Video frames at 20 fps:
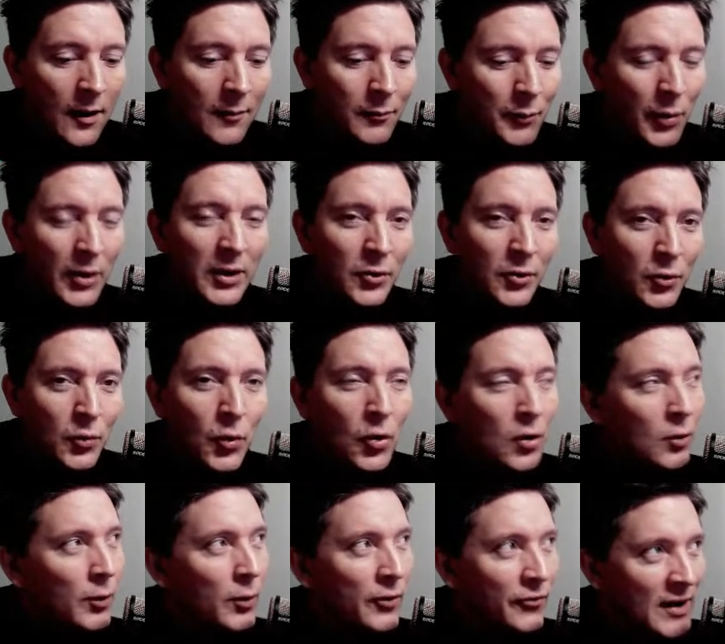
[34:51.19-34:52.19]
But you know
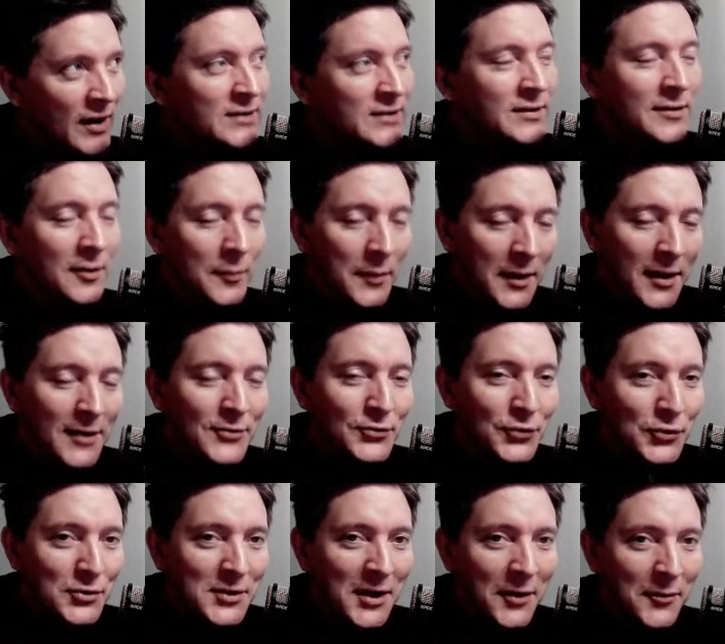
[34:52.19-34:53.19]
what? We rested him against
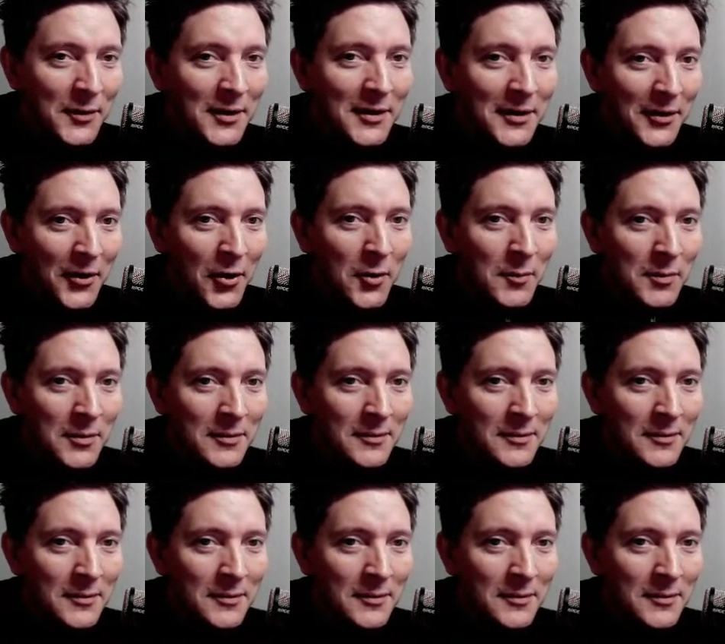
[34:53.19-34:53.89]
Ross County in the Cup,